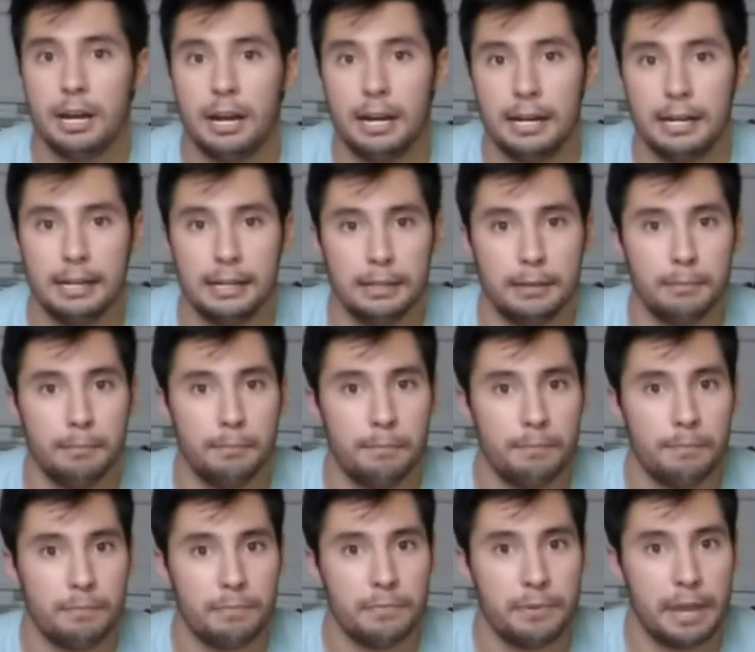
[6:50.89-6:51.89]
and
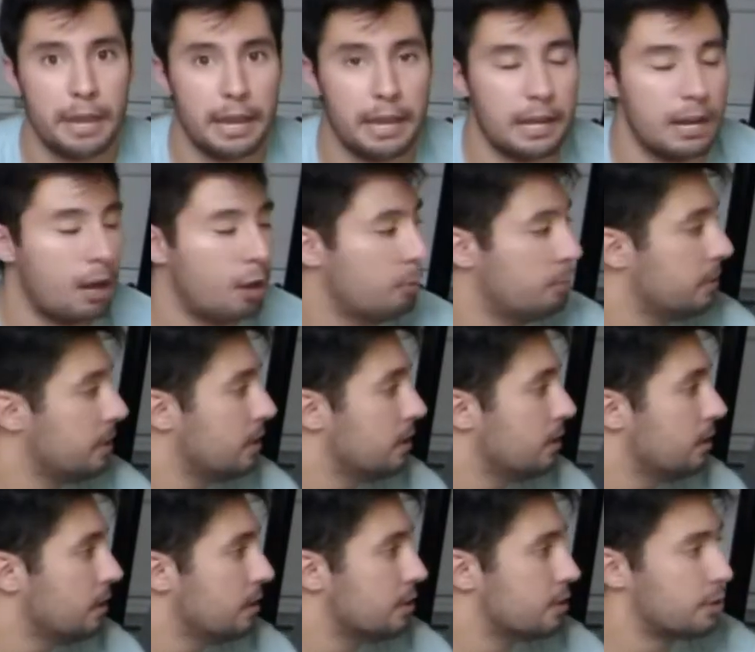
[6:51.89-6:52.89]
I'll
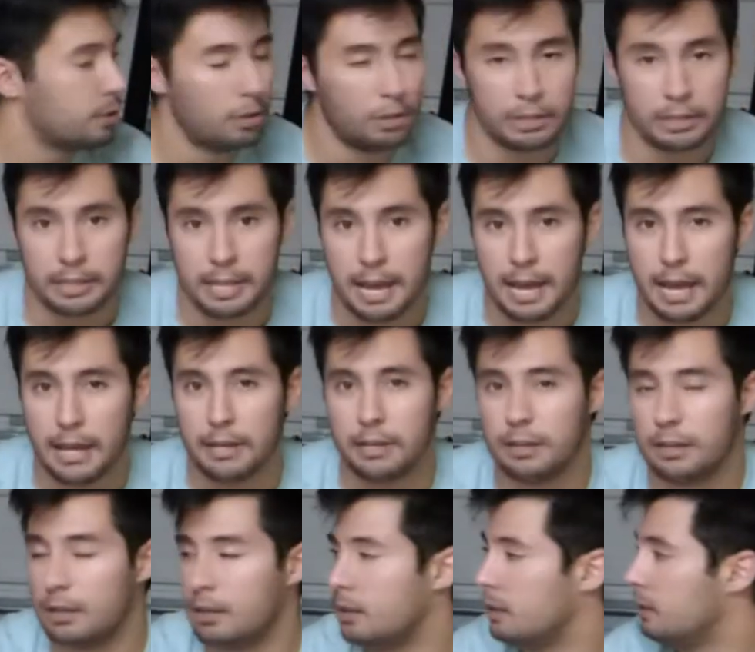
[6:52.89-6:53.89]
be installing that.